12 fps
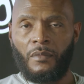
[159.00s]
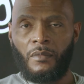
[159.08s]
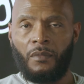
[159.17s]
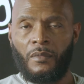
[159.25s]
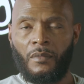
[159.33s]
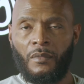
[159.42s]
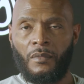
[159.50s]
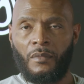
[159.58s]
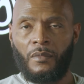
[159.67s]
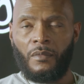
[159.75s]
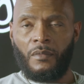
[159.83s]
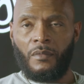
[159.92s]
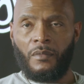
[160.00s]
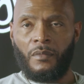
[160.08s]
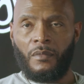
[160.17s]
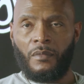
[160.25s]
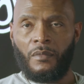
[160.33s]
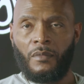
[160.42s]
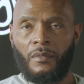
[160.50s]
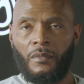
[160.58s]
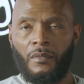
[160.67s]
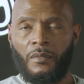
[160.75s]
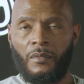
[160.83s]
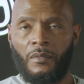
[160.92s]

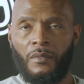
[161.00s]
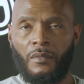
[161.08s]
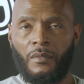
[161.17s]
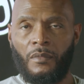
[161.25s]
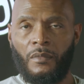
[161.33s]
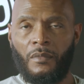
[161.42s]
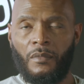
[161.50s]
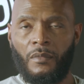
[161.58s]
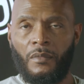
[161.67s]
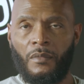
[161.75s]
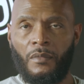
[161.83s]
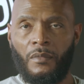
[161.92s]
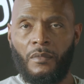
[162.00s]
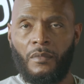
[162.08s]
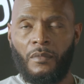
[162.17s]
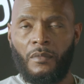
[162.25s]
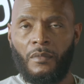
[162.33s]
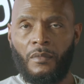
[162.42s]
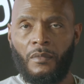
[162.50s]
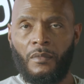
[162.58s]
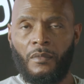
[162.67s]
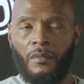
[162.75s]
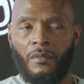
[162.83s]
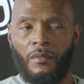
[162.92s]

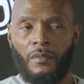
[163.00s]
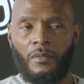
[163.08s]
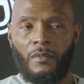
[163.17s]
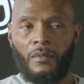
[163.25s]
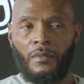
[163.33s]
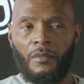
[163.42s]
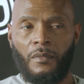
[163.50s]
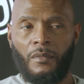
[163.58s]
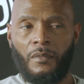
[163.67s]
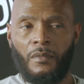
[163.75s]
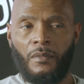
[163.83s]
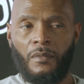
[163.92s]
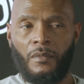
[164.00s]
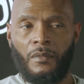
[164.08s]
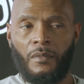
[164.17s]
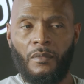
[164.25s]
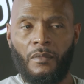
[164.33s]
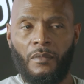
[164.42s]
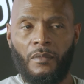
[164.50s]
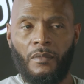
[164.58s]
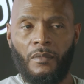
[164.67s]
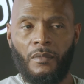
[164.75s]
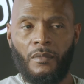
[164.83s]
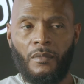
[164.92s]

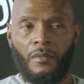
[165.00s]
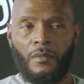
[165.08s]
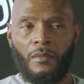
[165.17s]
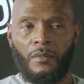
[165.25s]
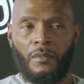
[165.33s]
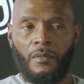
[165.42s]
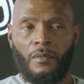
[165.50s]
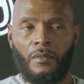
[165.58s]
(not speaking)